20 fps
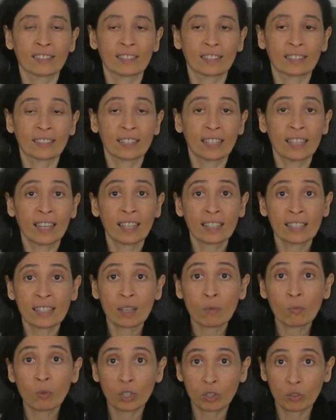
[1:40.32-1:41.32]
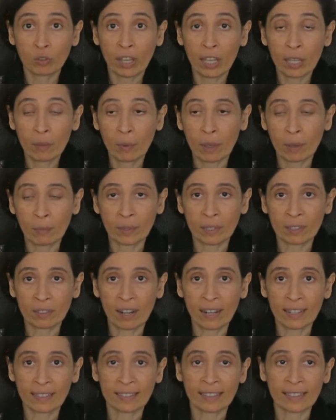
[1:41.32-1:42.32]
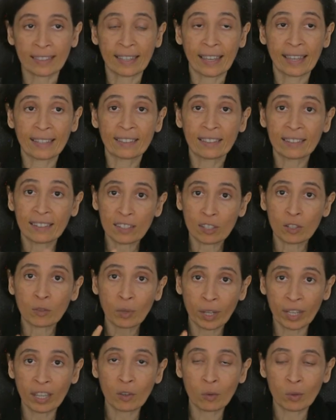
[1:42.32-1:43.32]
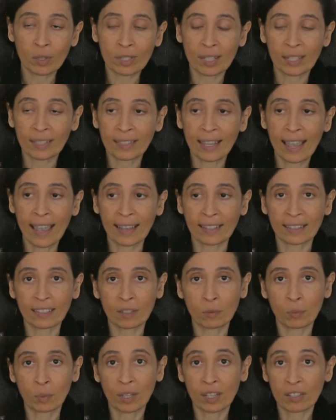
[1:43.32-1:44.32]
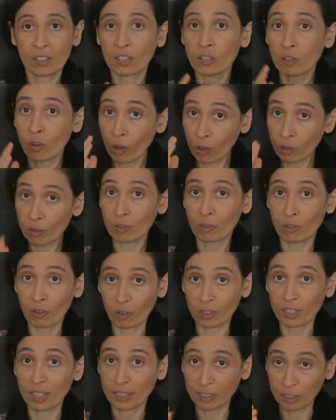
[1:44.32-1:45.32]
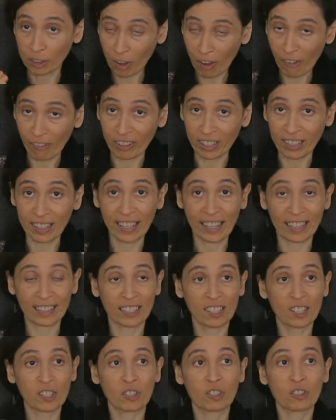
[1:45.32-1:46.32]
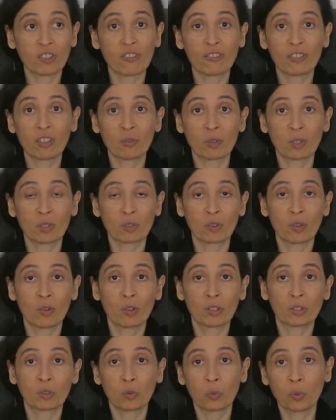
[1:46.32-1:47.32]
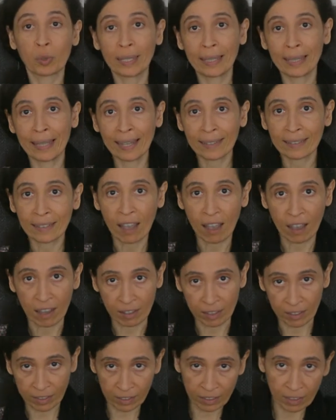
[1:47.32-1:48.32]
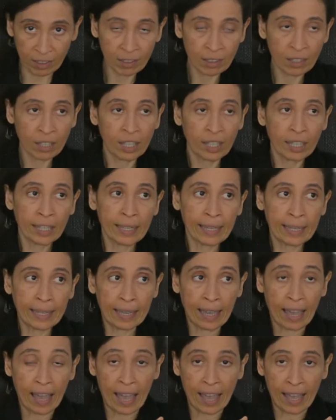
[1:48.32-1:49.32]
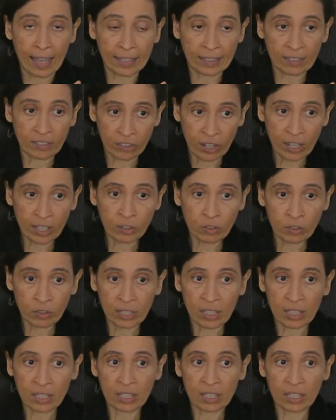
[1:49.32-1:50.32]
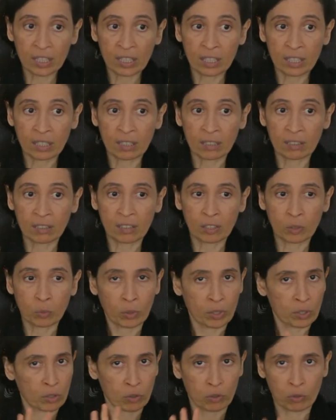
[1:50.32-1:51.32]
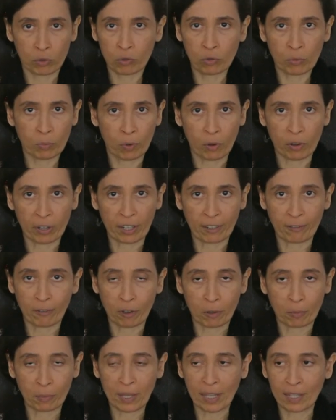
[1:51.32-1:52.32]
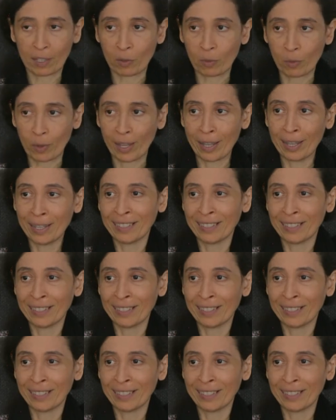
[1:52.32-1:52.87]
he had someone to help him in writing. And the reason why he was attacked is because he also wrote a novel, and this novel was called Wilat Haritna. I tried to read it. It was too boring for me as well.